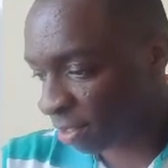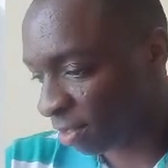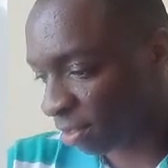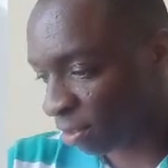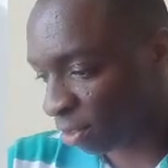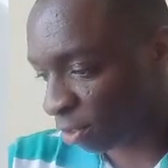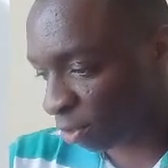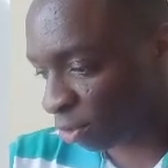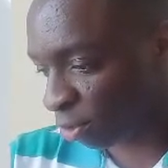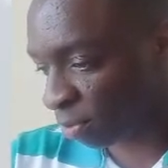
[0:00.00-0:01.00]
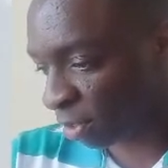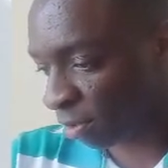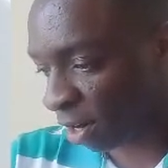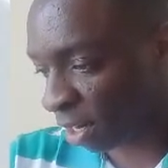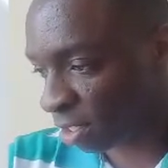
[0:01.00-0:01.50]
You should be right
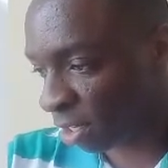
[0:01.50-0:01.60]
here.